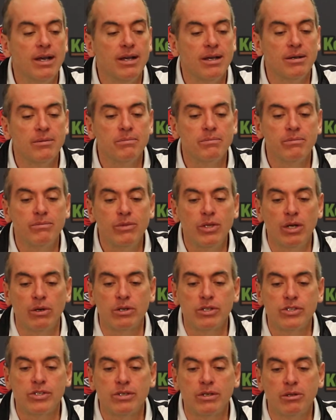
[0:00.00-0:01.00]
Um, you
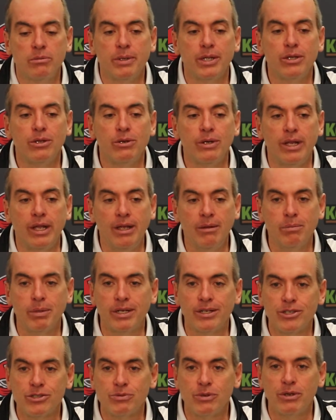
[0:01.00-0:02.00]
know, it's a little bit unique
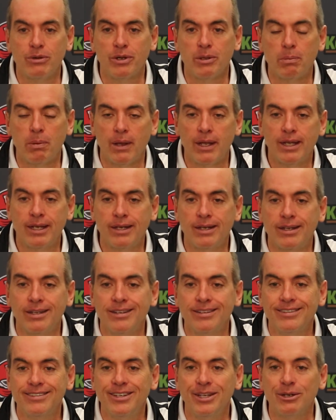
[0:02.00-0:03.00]
because we only played,
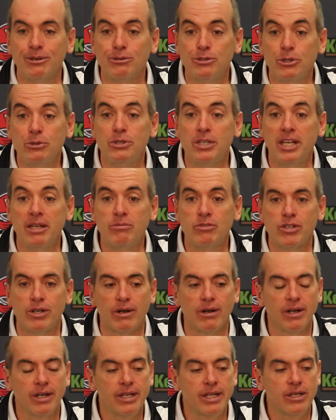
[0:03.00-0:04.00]
you know, two teams in
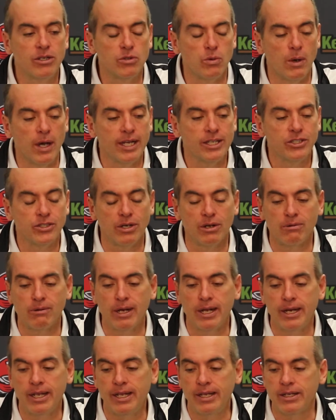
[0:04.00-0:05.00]
our league twice
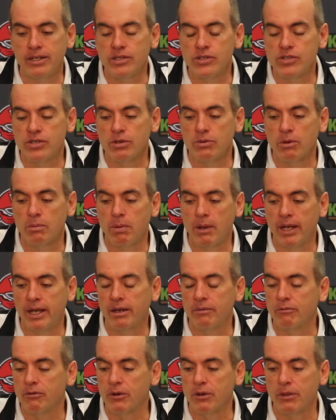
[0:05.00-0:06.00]
already, and so we're
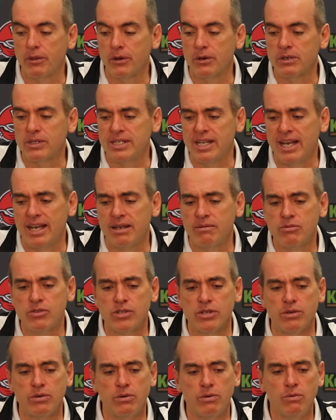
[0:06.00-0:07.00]
playing them for a third time.
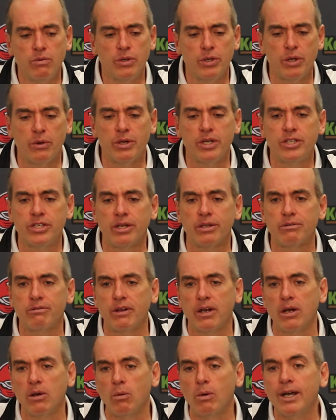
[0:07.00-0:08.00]
So we'll know each other
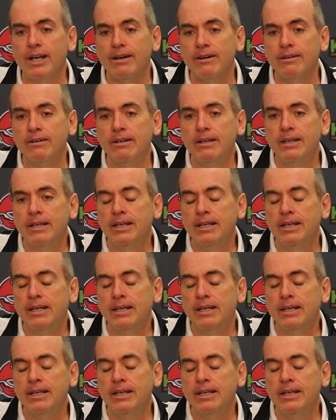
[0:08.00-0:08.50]
very well.